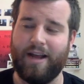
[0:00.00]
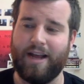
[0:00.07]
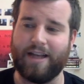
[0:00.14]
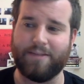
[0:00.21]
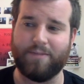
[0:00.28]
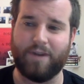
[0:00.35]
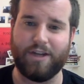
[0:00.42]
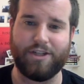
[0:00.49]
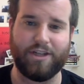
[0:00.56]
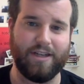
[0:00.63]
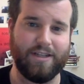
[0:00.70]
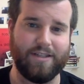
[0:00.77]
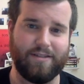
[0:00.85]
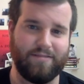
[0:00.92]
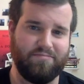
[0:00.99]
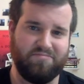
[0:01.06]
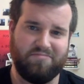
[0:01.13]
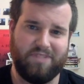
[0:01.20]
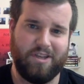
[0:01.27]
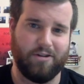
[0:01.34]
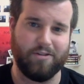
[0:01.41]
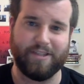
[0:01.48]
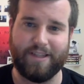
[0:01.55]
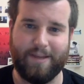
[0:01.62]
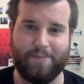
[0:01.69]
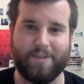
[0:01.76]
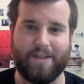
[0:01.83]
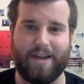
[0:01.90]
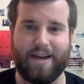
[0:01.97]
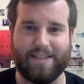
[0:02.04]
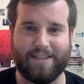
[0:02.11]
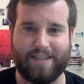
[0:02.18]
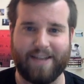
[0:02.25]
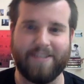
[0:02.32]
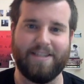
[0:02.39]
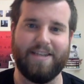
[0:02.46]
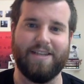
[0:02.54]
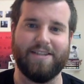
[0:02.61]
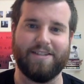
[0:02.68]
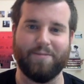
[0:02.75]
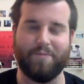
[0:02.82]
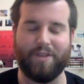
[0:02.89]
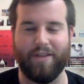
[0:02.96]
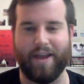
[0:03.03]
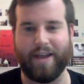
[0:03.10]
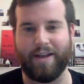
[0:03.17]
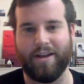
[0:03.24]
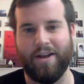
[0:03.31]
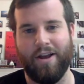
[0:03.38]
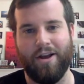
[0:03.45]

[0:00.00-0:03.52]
as much because, you know, sleep's not as sexy as something like